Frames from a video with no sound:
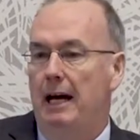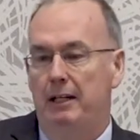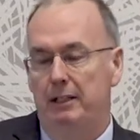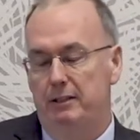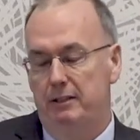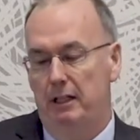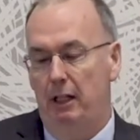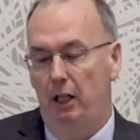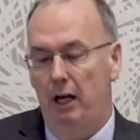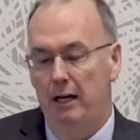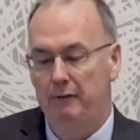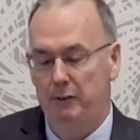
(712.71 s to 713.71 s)
and it's
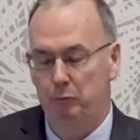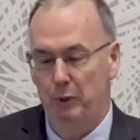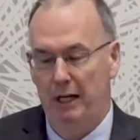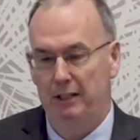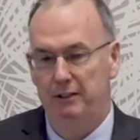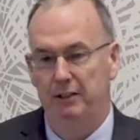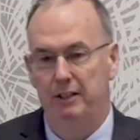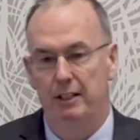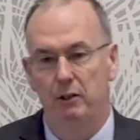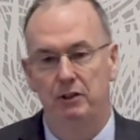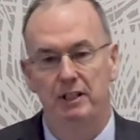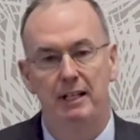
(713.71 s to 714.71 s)
alive and well in the
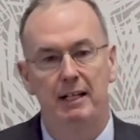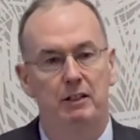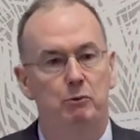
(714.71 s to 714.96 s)
DOT